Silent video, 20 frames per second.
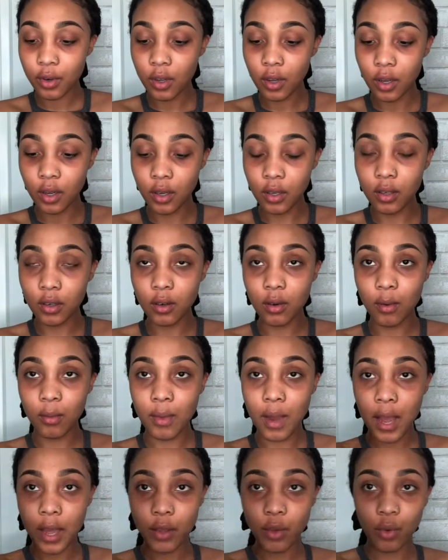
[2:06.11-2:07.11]

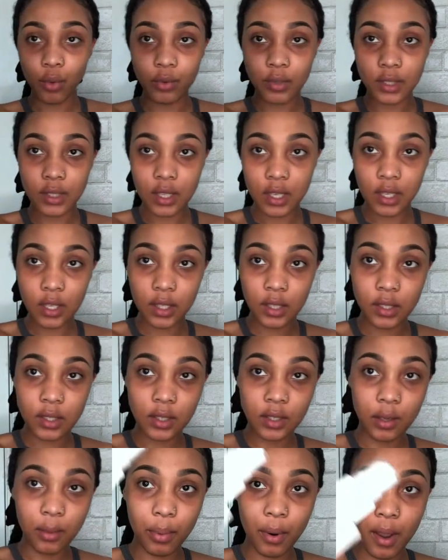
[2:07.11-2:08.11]
I use this
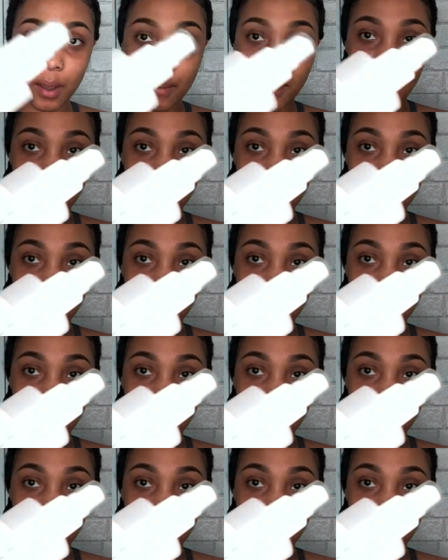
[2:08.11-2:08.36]
to prime my